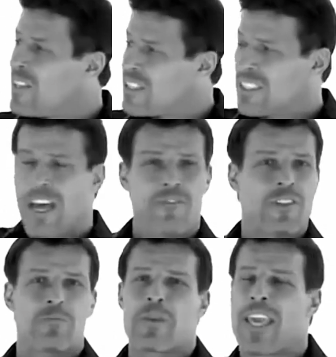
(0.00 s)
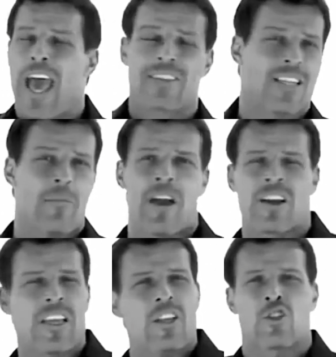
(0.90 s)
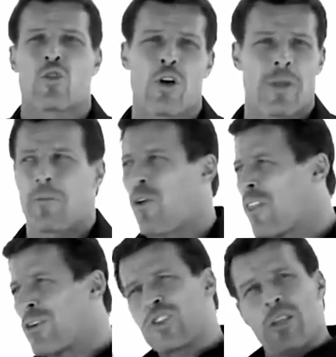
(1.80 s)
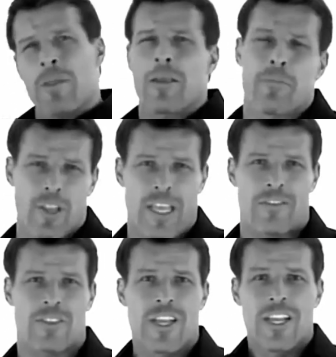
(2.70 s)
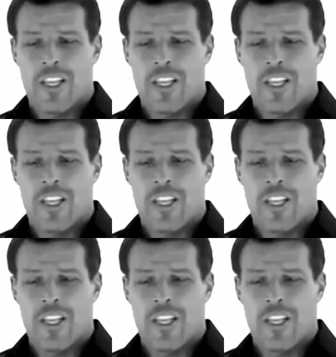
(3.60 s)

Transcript: this stuff is BS and I'm not going to control them anymore, any of those limiting beliefs.